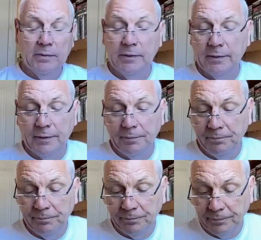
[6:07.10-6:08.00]

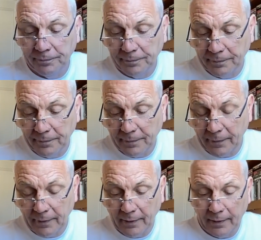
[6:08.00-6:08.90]

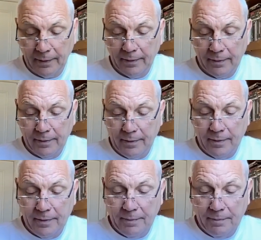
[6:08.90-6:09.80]

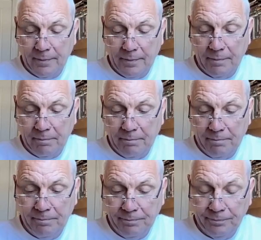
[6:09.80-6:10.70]

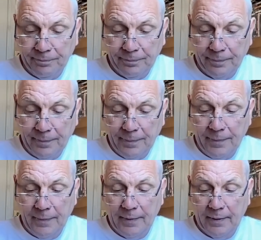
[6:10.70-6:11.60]
(silence)